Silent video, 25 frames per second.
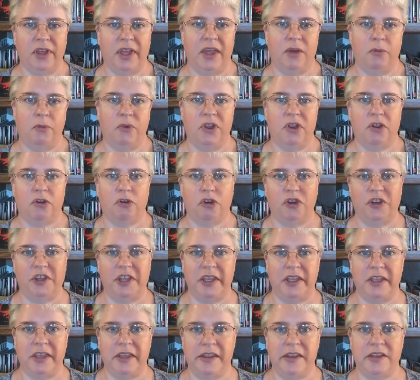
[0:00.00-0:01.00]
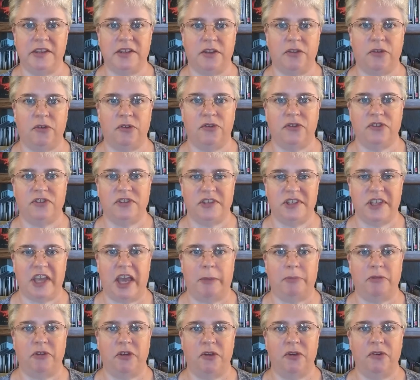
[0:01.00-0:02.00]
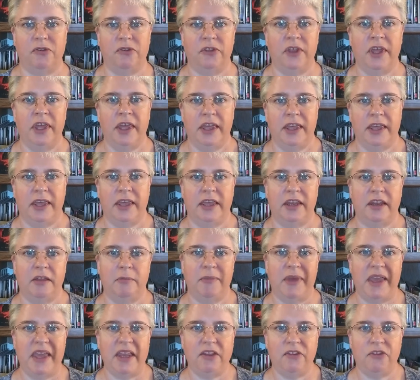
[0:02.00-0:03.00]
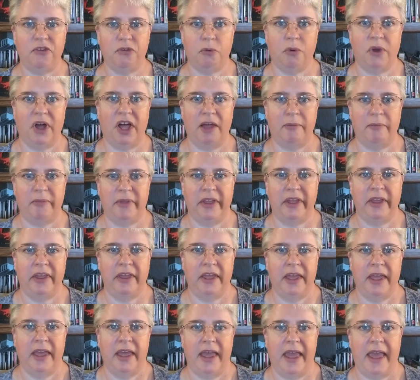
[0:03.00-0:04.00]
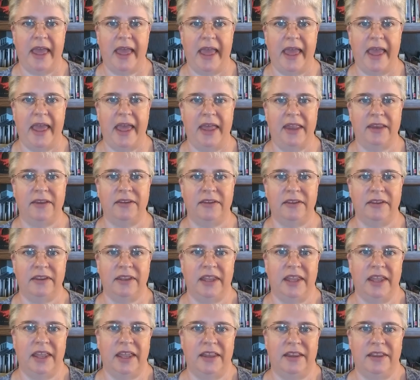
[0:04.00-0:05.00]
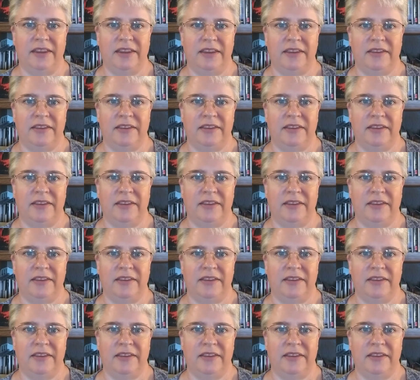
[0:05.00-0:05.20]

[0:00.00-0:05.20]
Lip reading: and we are critiquing each other's chapters in a beta swap. And it